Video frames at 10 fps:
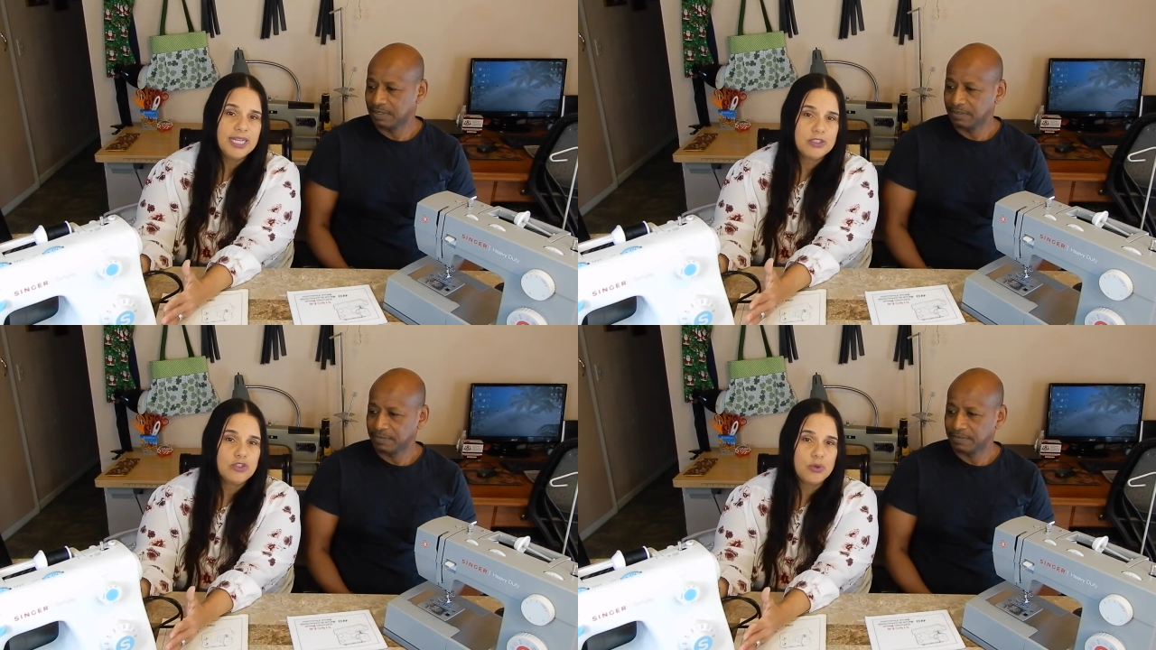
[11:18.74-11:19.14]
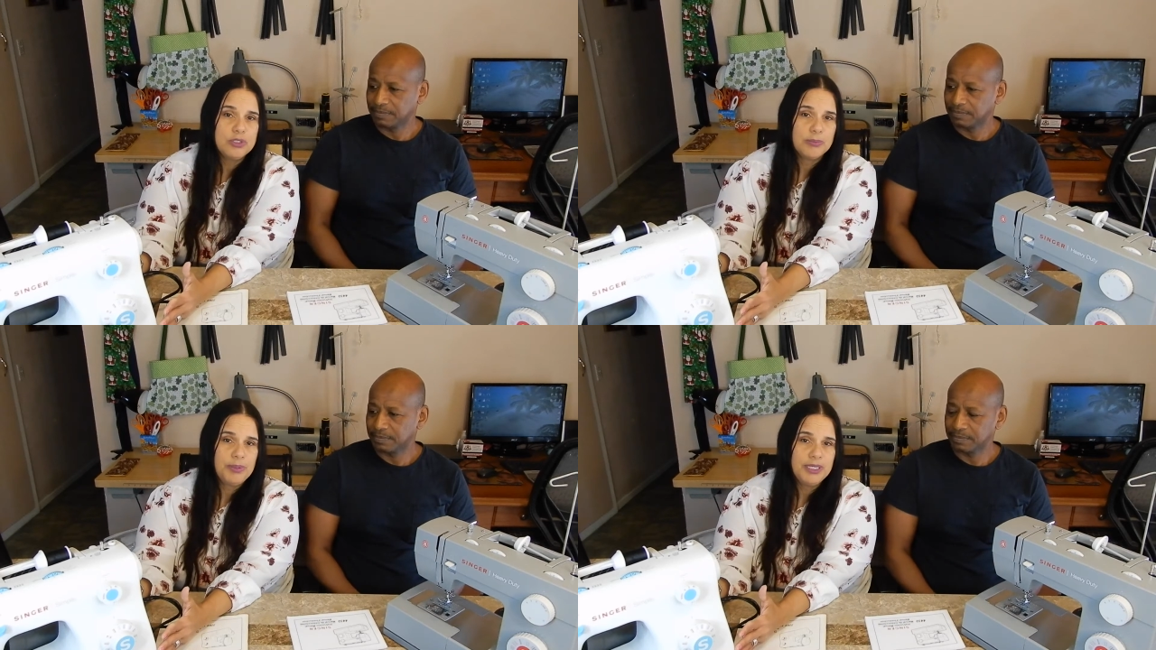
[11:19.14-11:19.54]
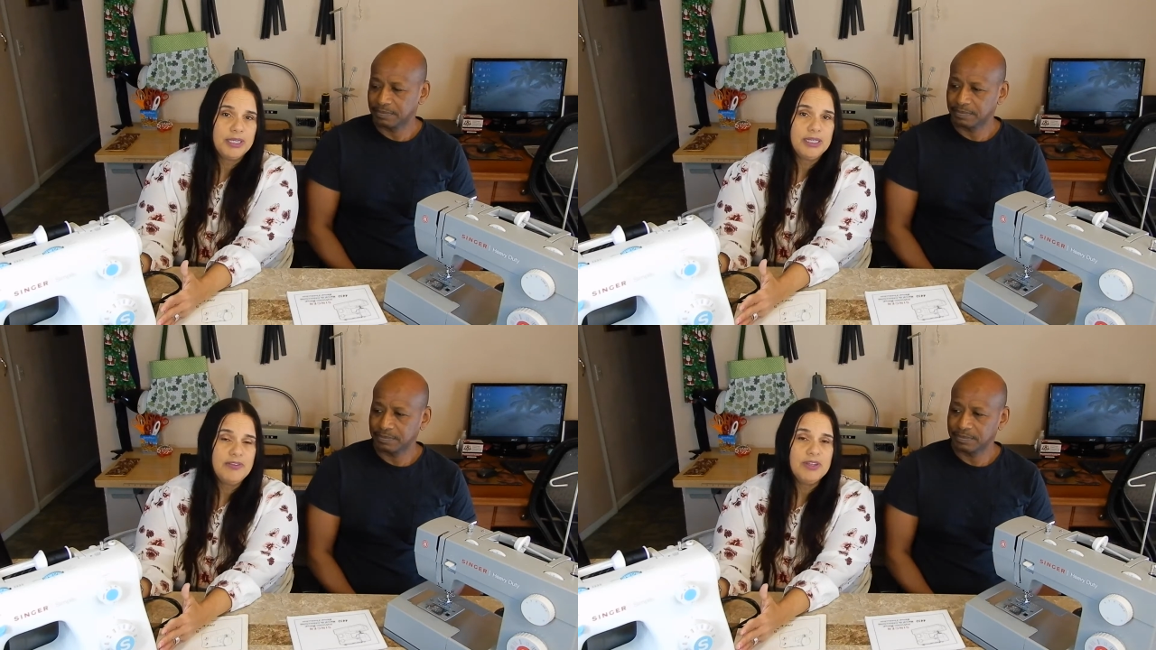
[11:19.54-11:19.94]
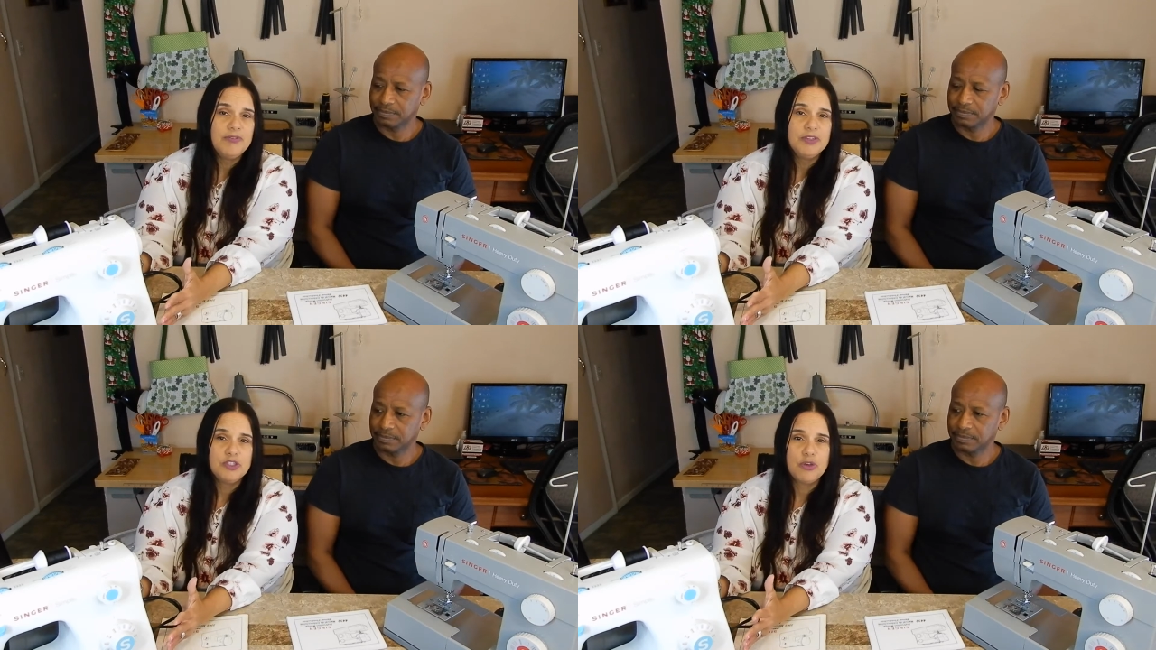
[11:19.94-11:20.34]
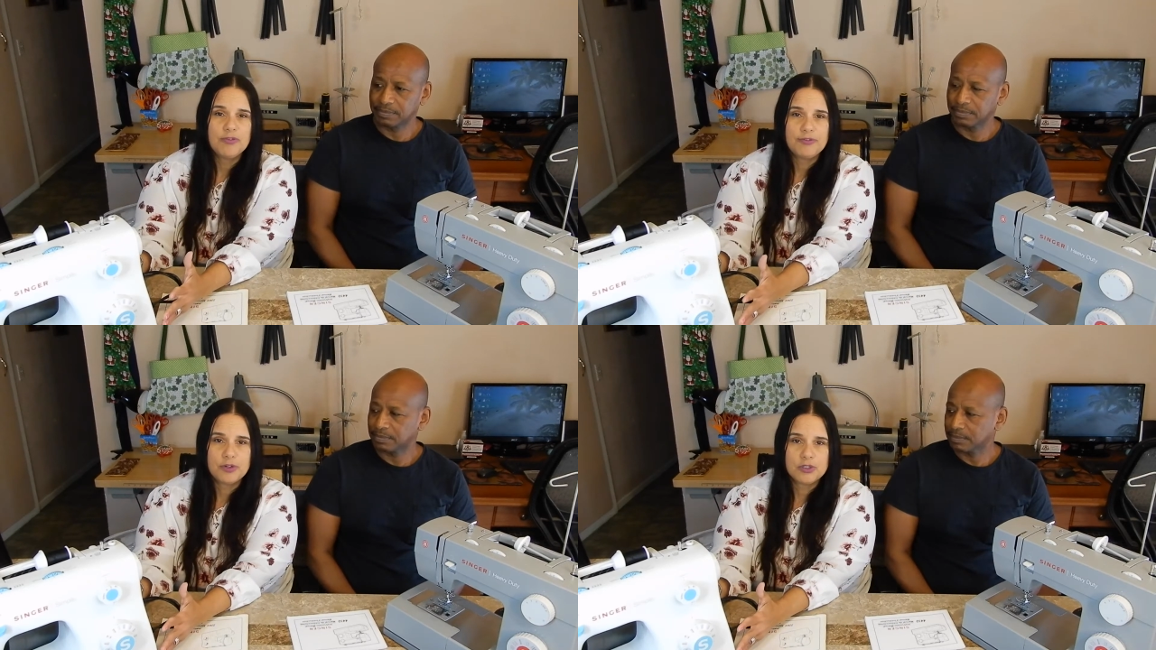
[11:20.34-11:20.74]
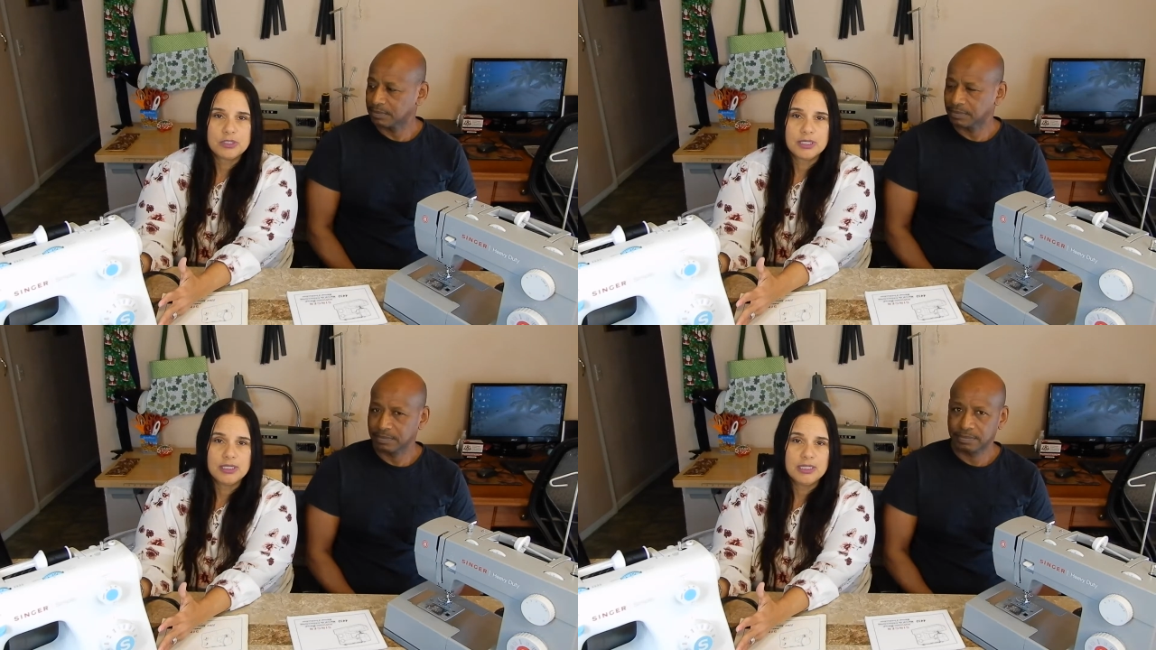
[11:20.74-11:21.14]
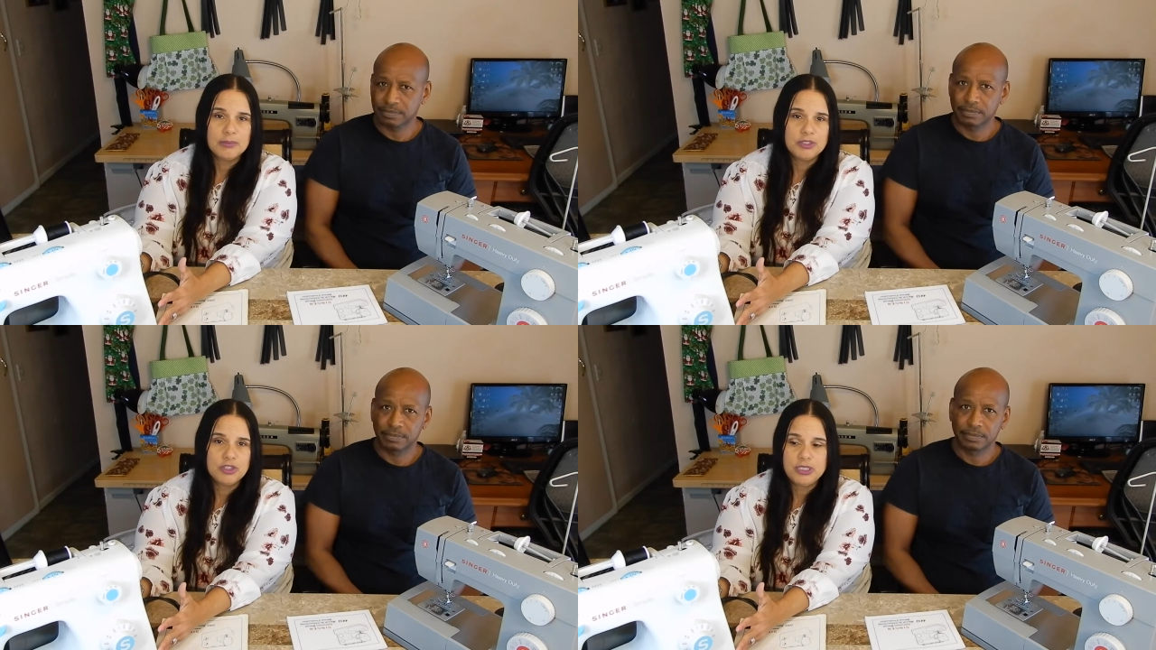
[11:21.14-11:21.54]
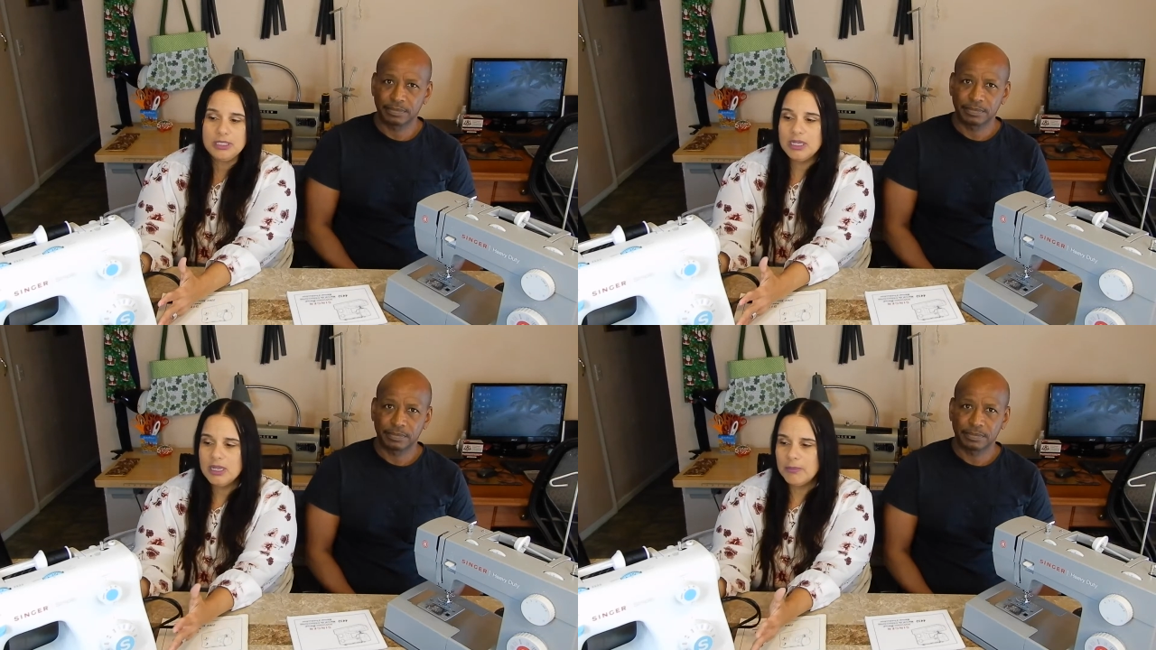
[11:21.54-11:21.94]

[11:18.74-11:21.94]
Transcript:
Speaker 1: that's Joe's opinion. Even if it's your first little machine,